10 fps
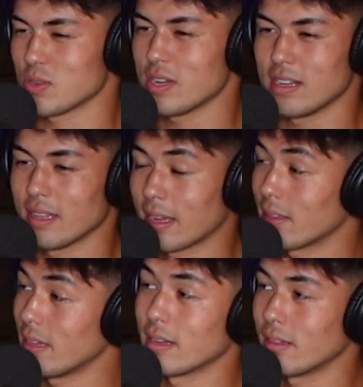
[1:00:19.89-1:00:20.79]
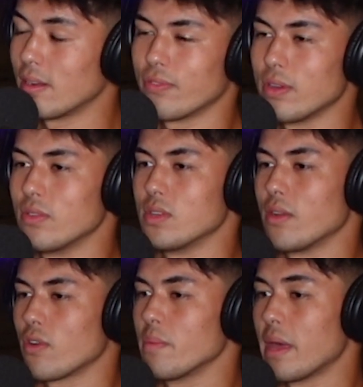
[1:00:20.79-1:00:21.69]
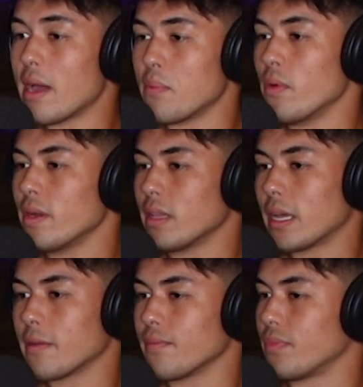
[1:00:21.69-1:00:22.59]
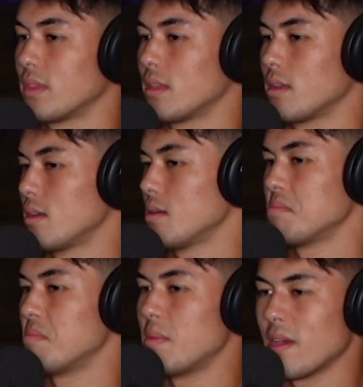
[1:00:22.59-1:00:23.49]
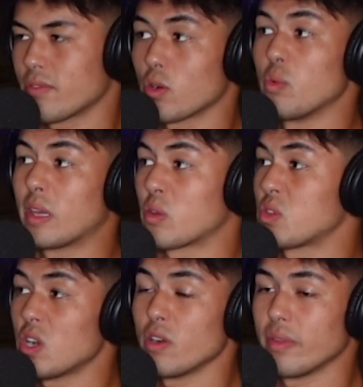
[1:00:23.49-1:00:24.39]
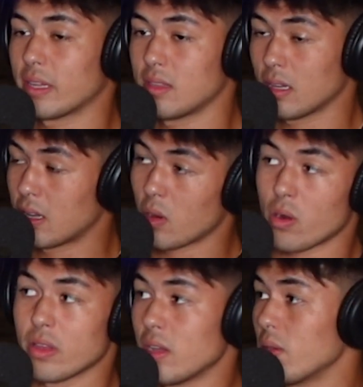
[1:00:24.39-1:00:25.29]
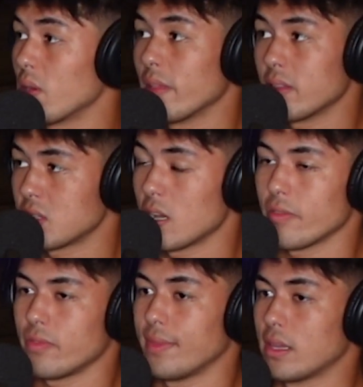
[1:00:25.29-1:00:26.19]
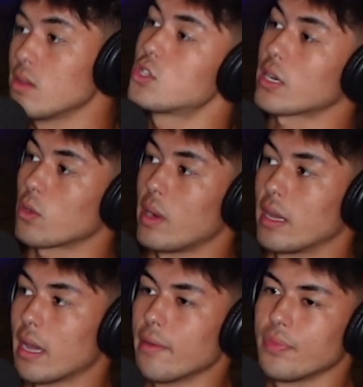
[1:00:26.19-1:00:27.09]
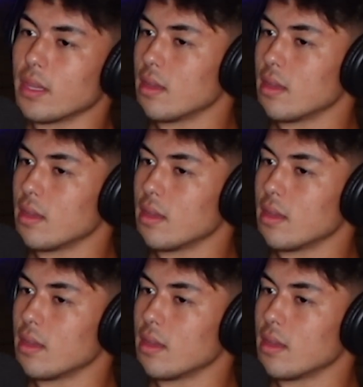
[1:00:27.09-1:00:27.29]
So you're eating like clean foods, and from that point, like maybe after a week or so of like the cardio and all that stuff, like you check your weight again.